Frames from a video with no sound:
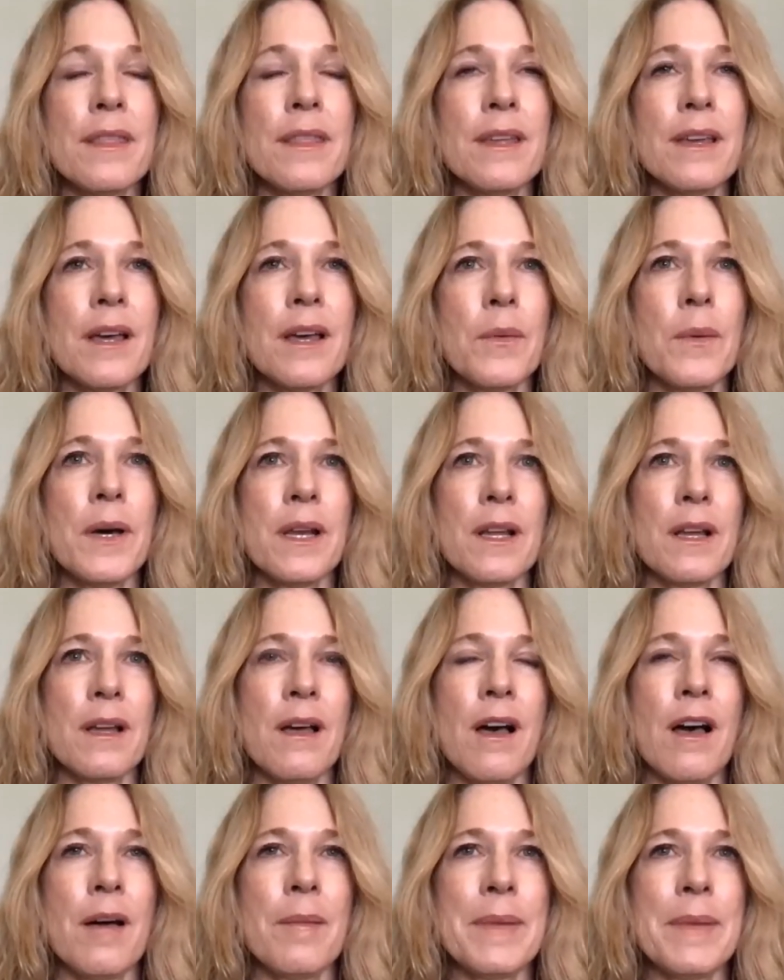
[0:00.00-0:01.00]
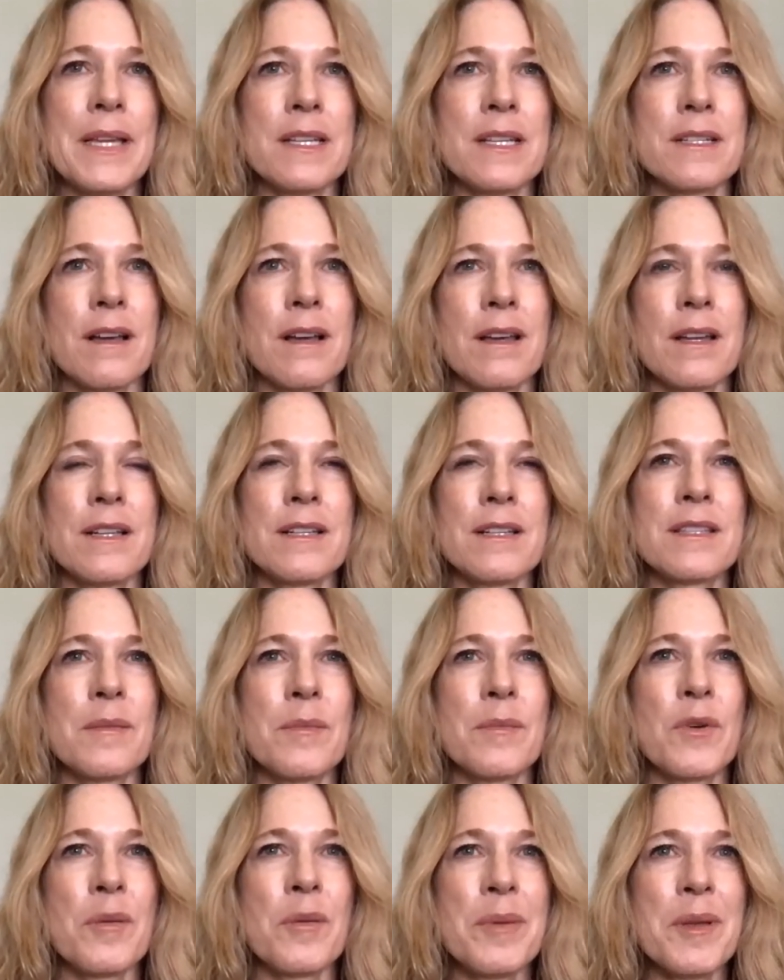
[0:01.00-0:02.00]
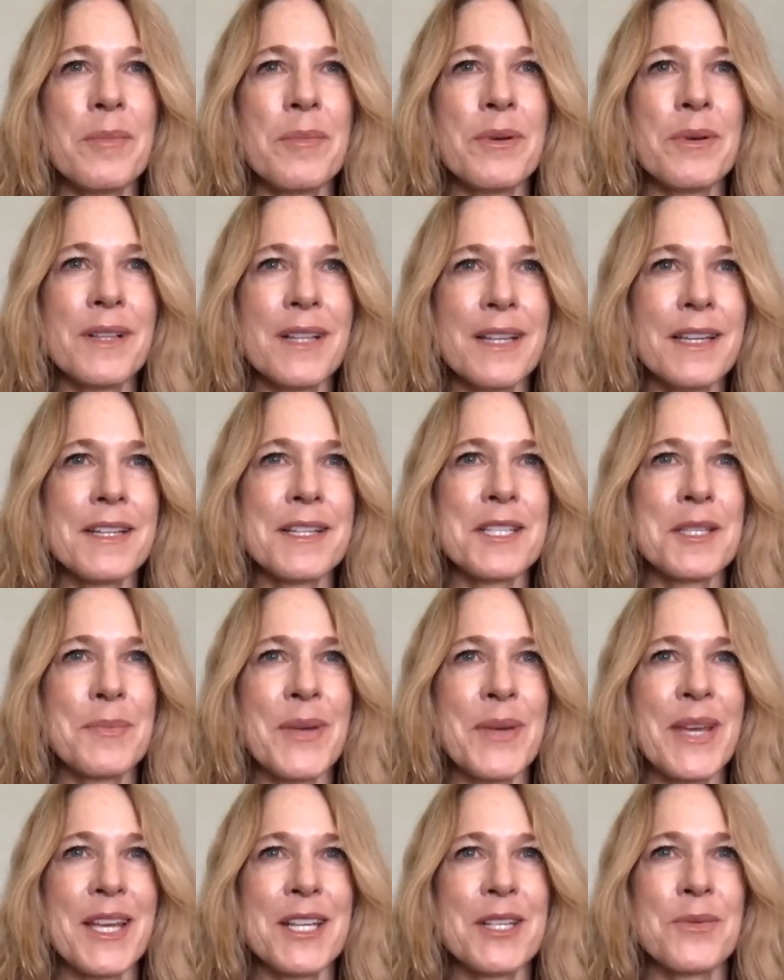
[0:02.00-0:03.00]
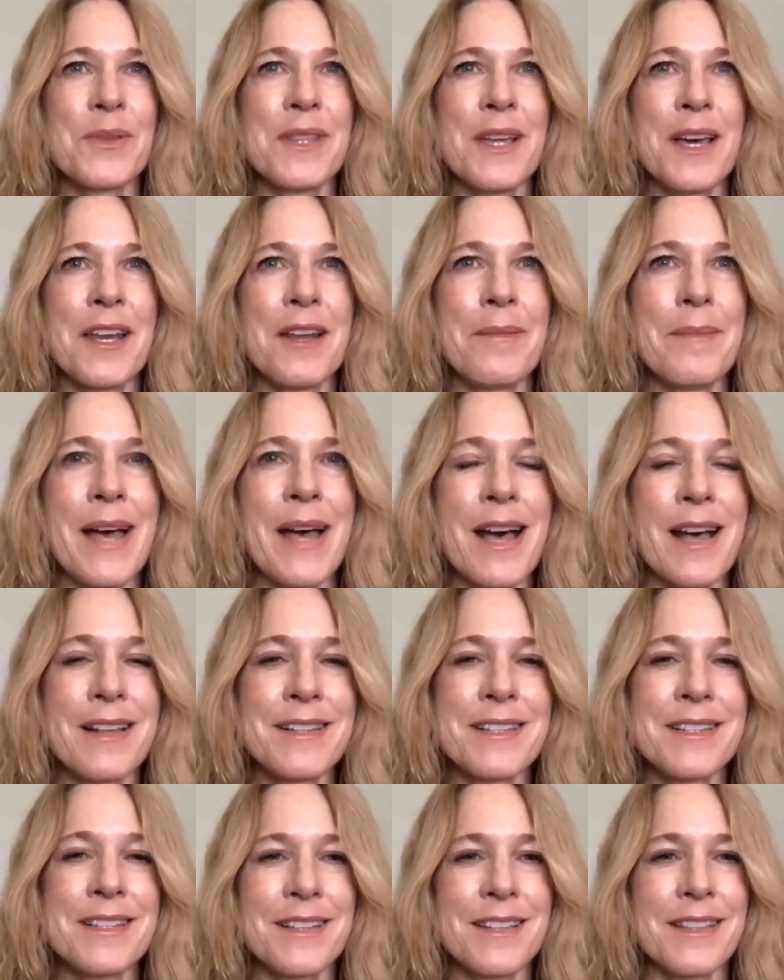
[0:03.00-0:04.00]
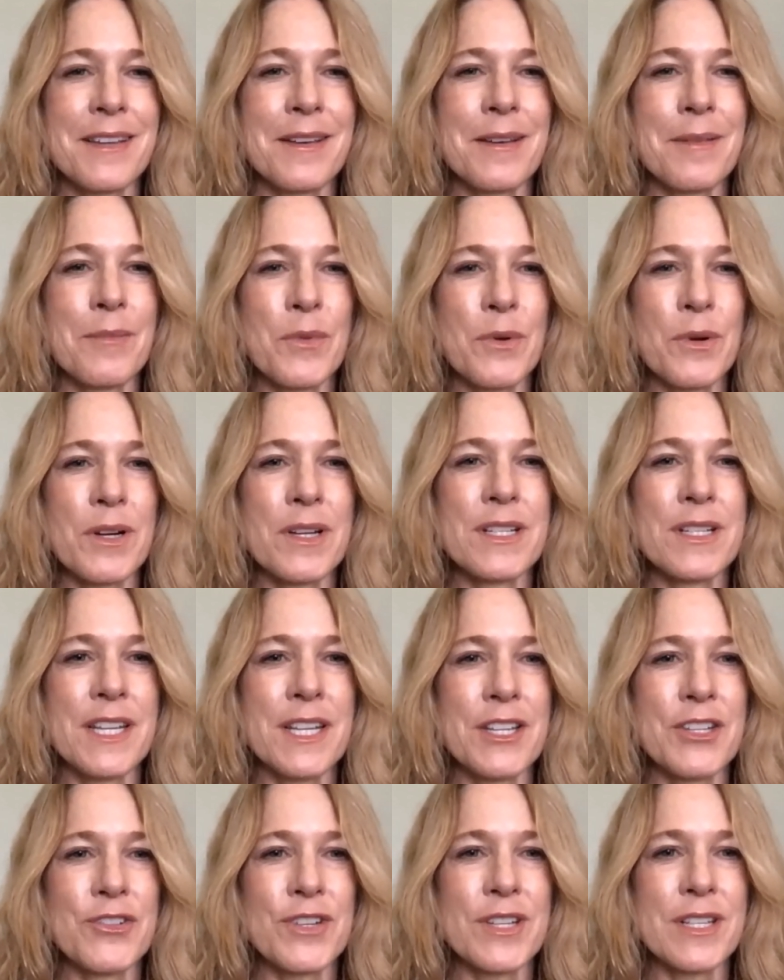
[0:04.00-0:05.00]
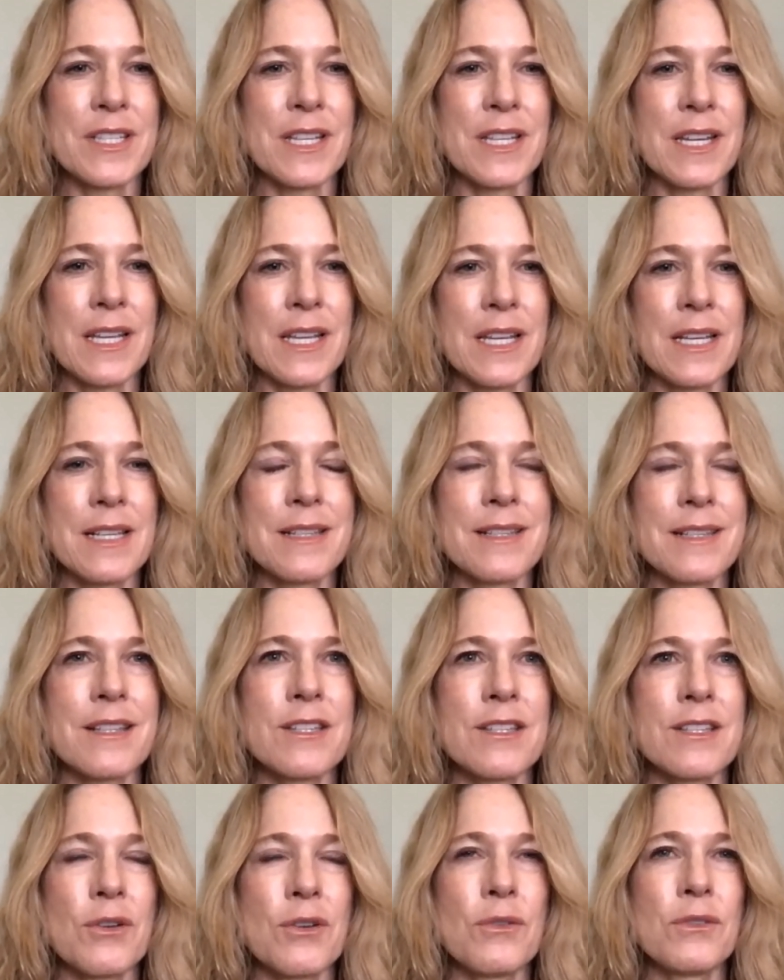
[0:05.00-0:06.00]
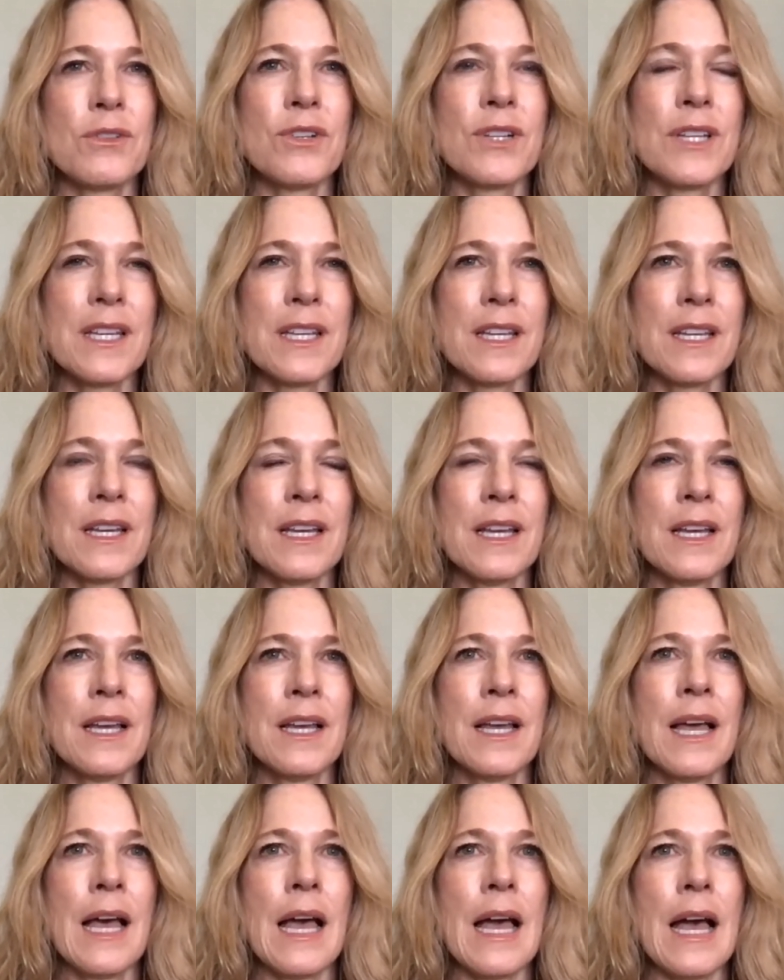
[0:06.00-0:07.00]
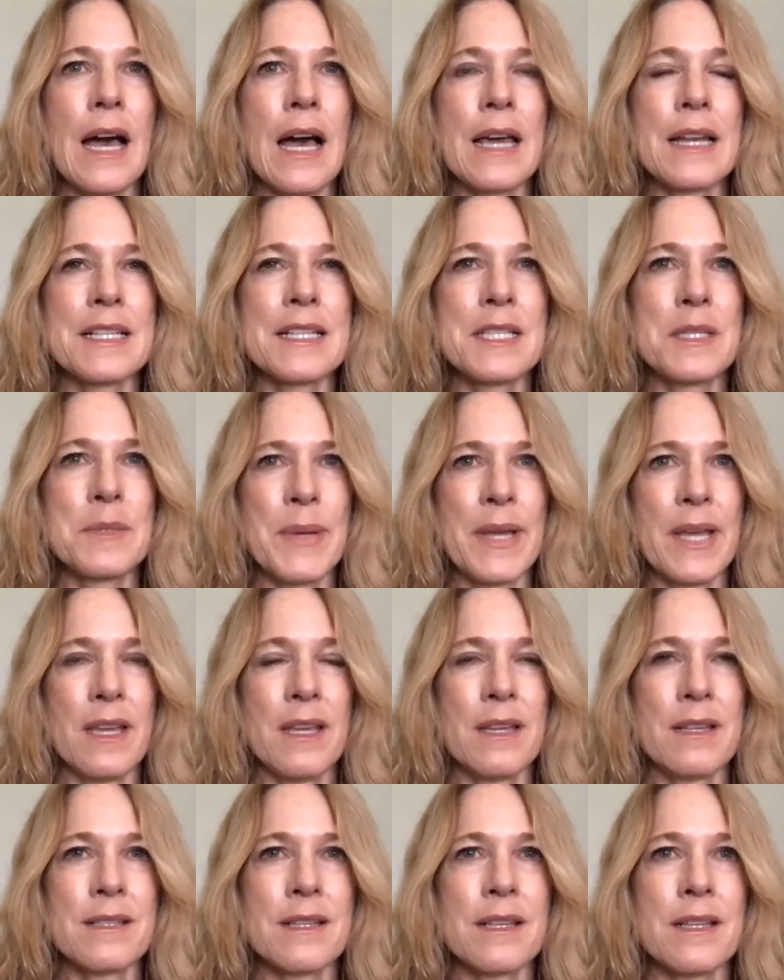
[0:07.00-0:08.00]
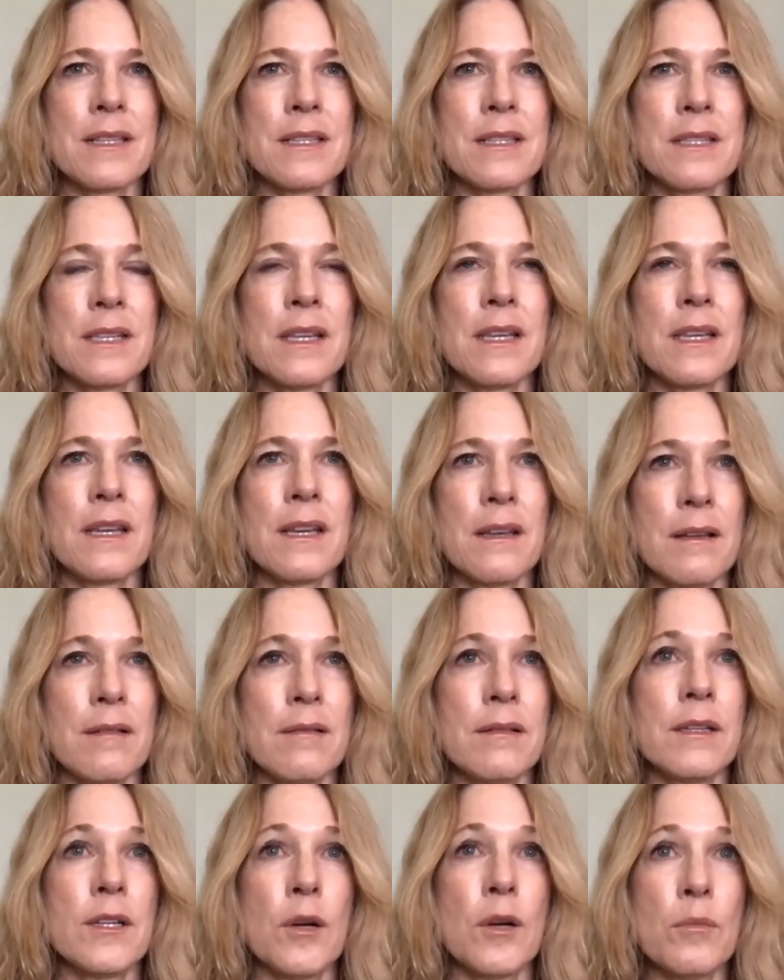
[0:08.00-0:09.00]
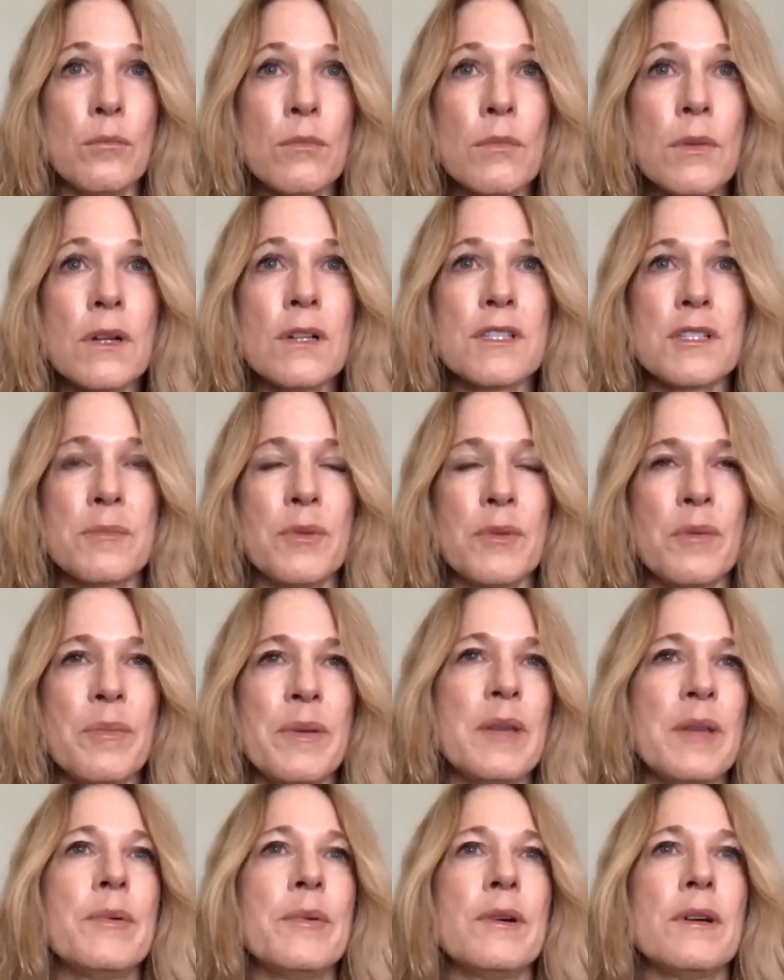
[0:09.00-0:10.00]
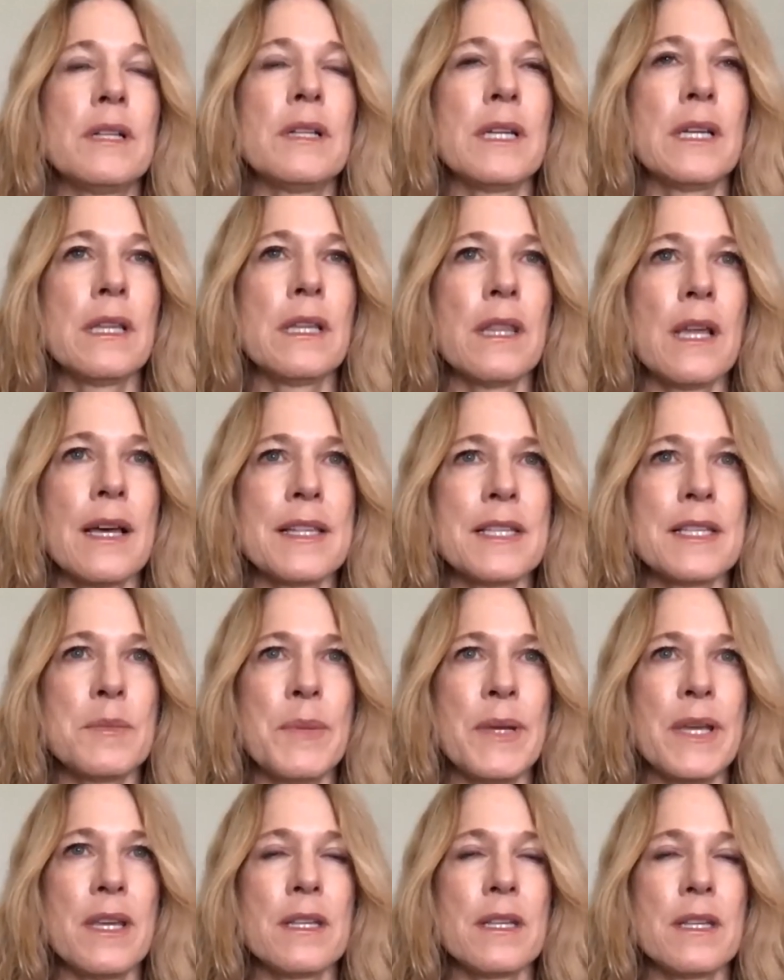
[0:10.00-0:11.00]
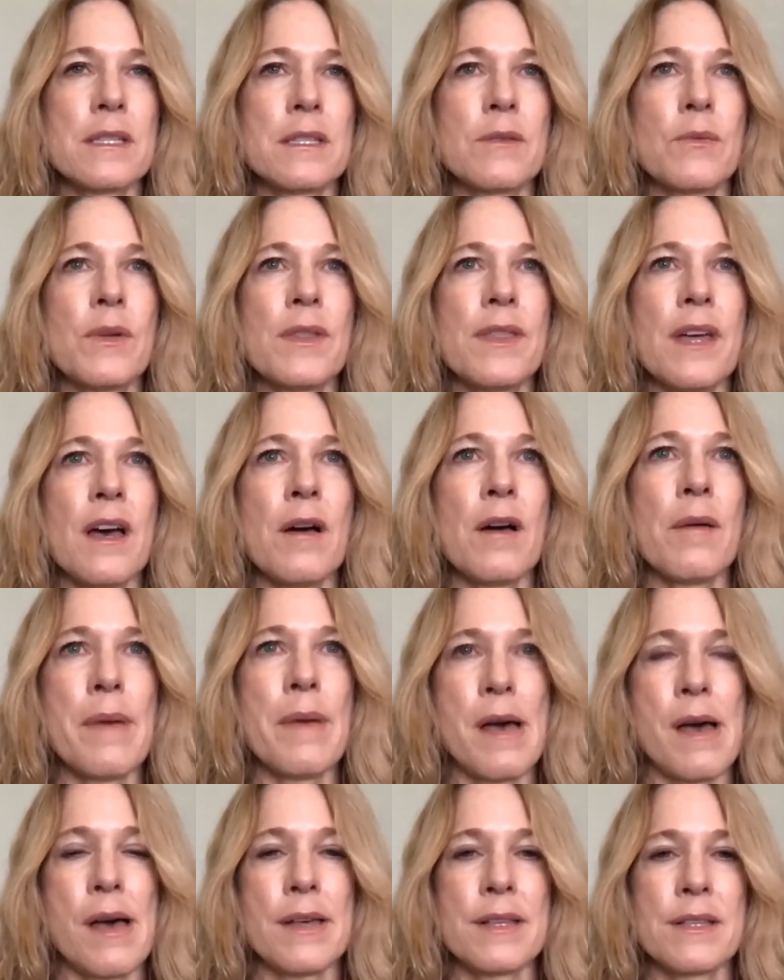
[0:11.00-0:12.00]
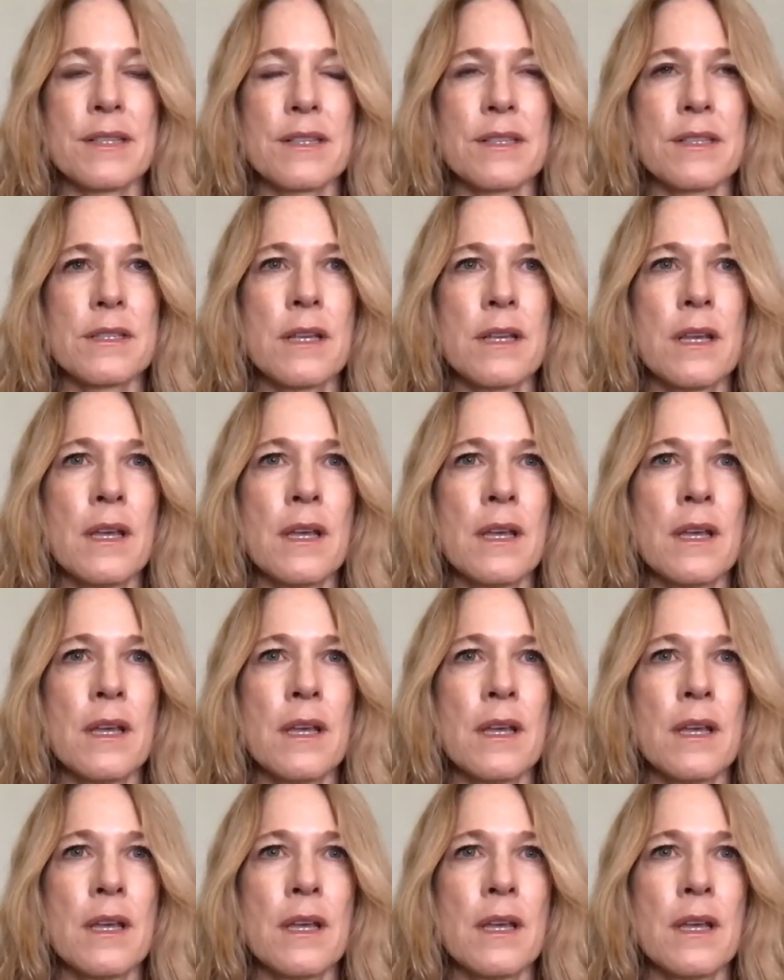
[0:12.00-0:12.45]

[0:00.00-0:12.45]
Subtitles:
thing I want to comment on is the more people in a space without a mask, the more dangerous it is. And so looking at a space and seeing, you know, multiple people in that space without masks